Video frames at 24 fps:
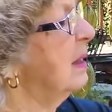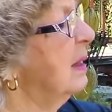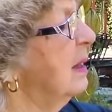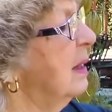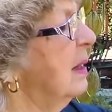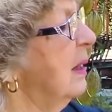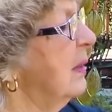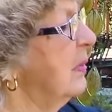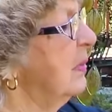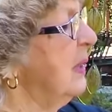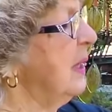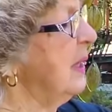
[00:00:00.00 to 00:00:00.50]

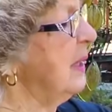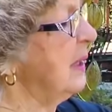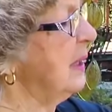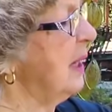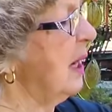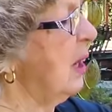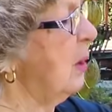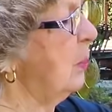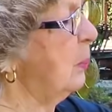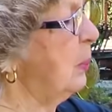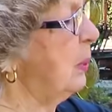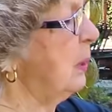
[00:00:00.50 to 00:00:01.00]
I think
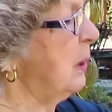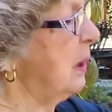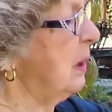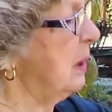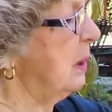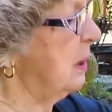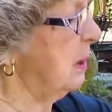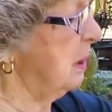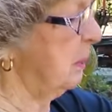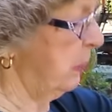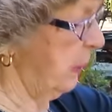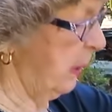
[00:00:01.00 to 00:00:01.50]
I'll put
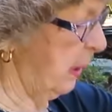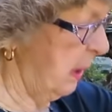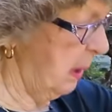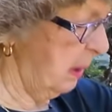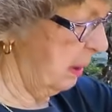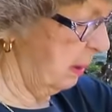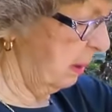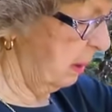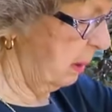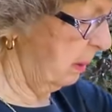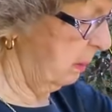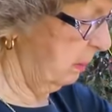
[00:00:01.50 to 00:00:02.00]
it up here.
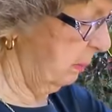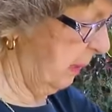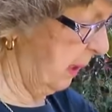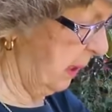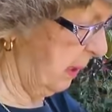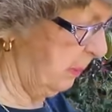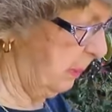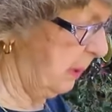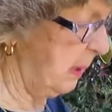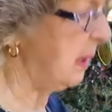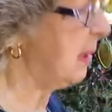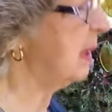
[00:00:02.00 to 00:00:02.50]

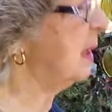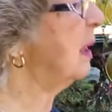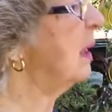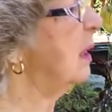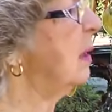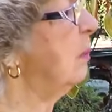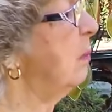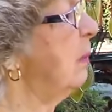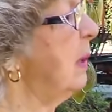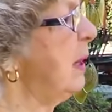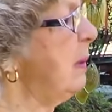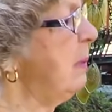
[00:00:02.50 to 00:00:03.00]
Maybe,
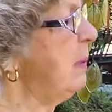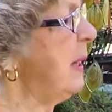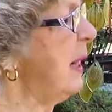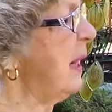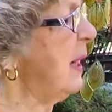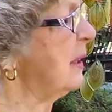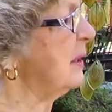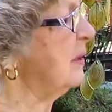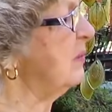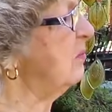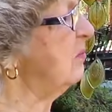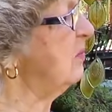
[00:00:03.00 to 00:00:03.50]
maybe
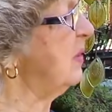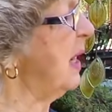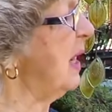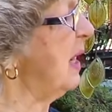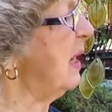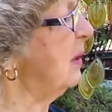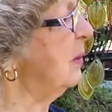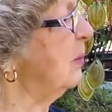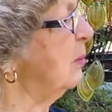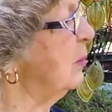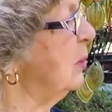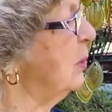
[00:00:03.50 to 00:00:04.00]
I can
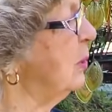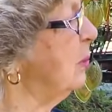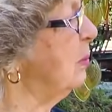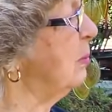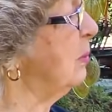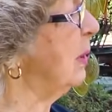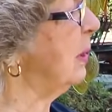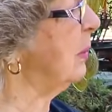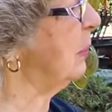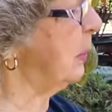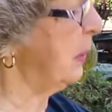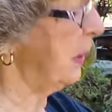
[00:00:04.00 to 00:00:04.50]
find
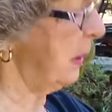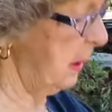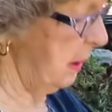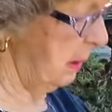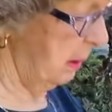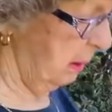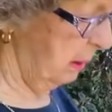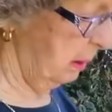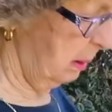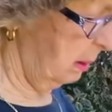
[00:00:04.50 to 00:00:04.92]
room up here.